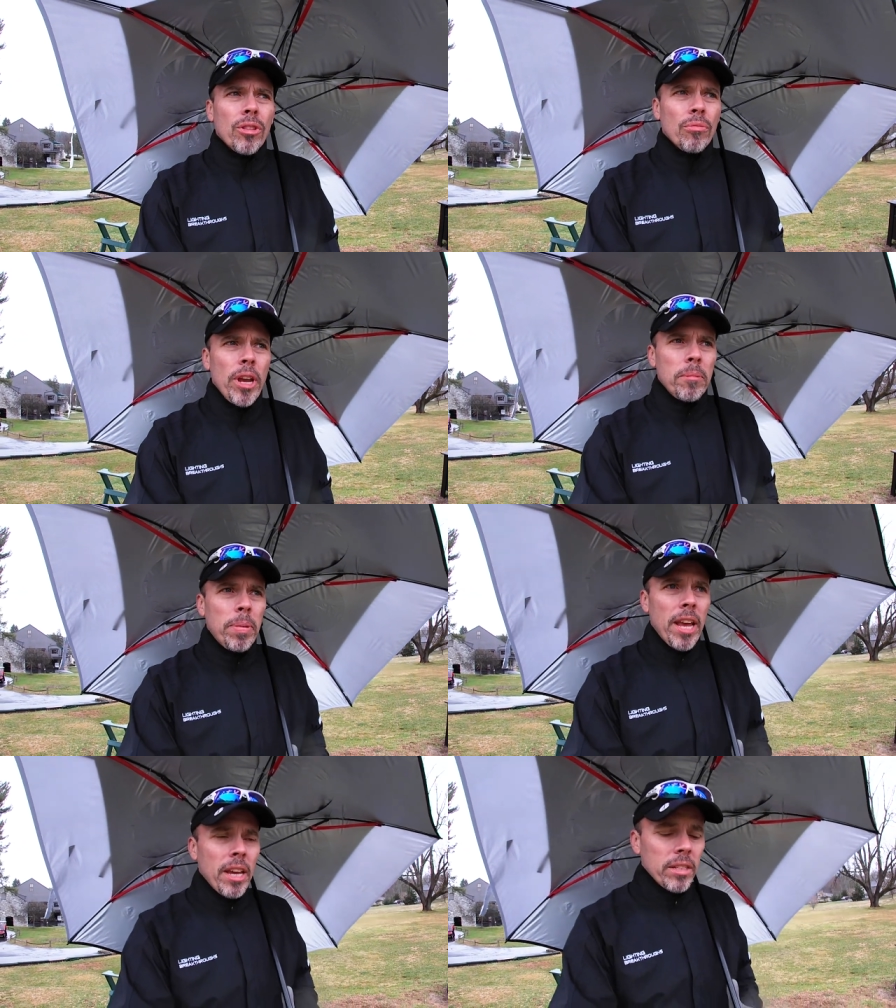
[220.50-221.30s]
the rain
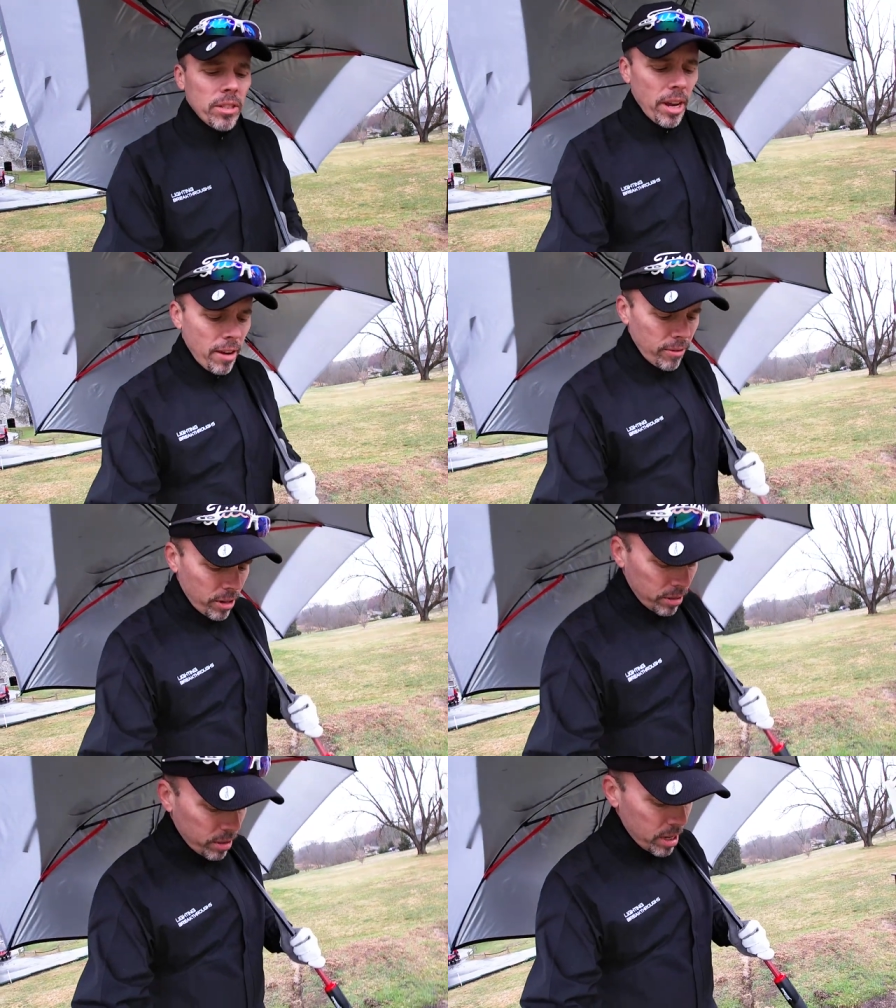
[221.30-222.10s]
pants I have
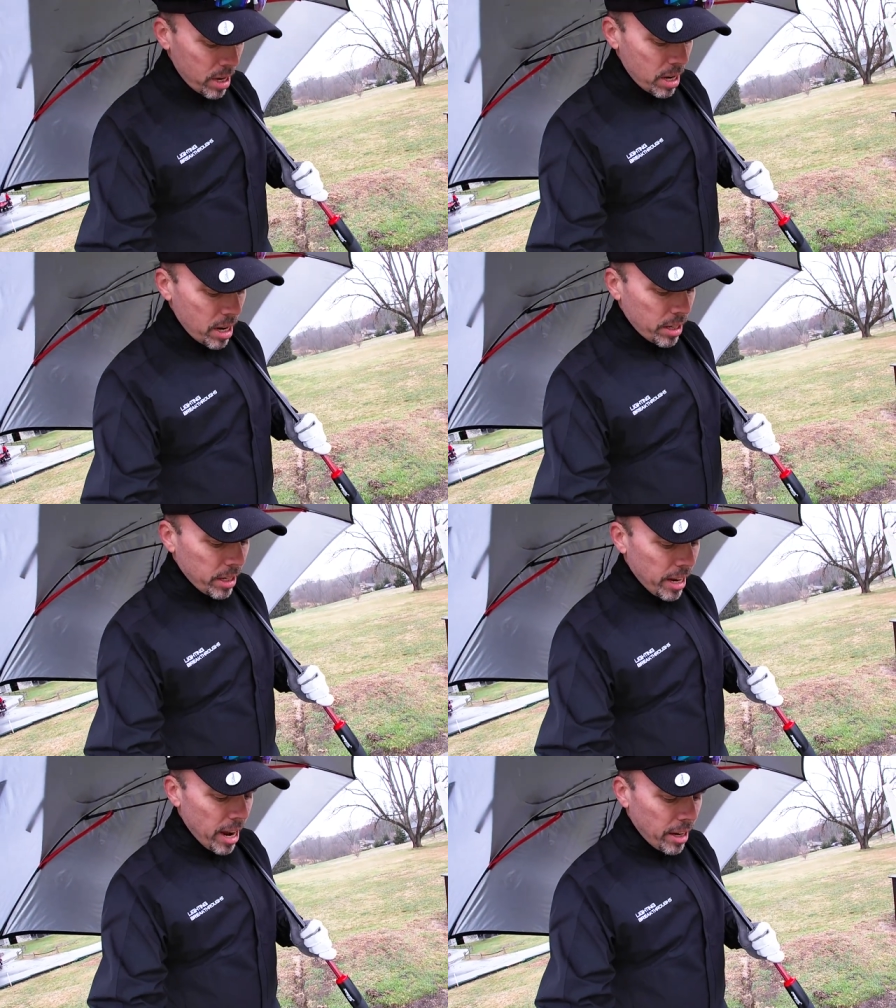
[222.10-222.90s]
on uh,
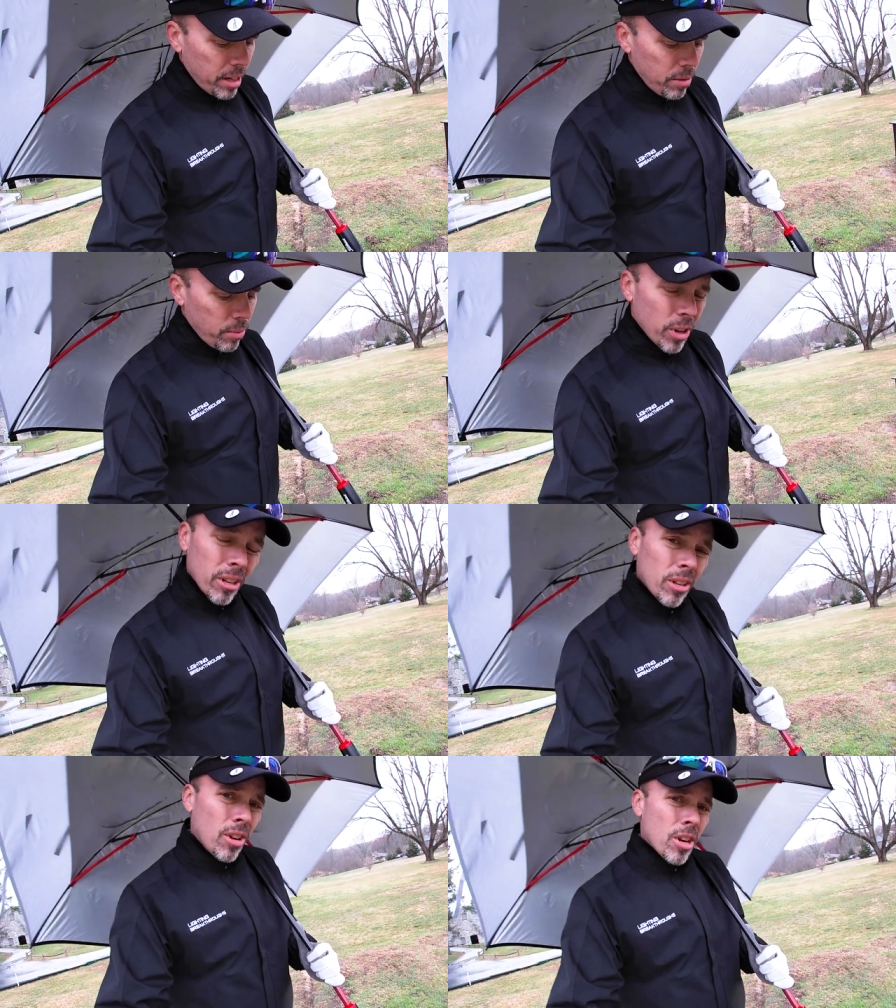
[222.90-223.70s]
today, I didn't
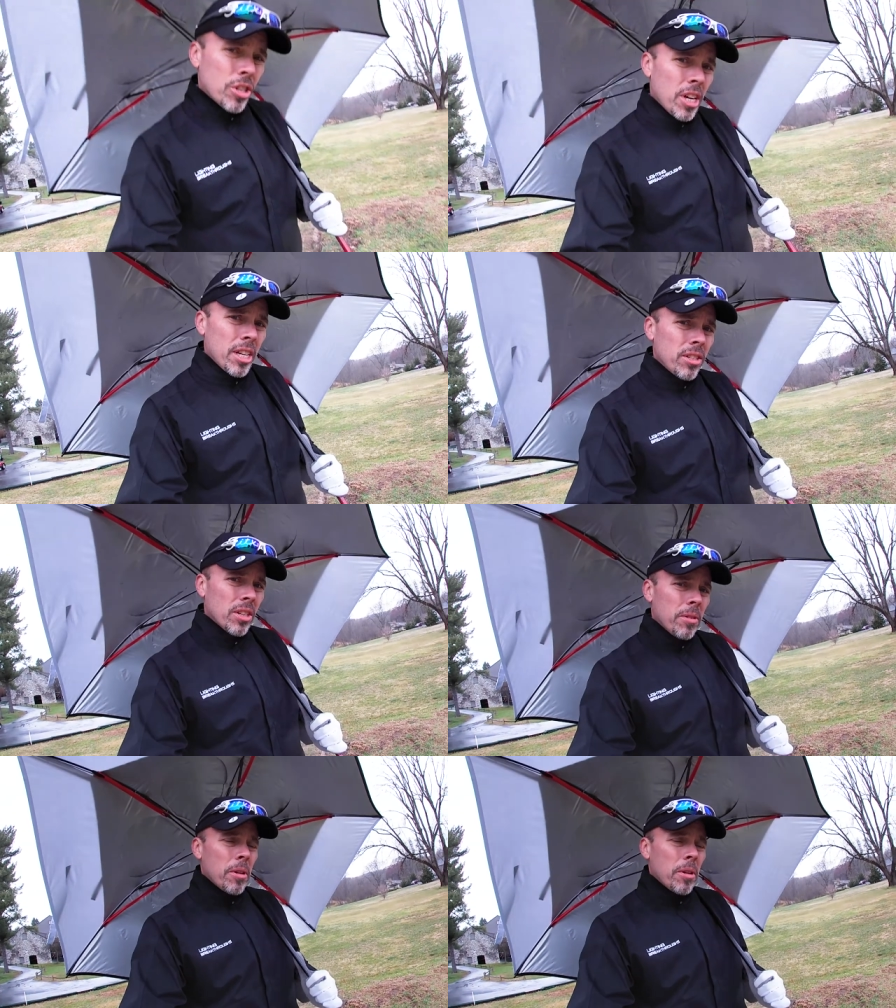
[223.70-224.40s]
wear the long johns,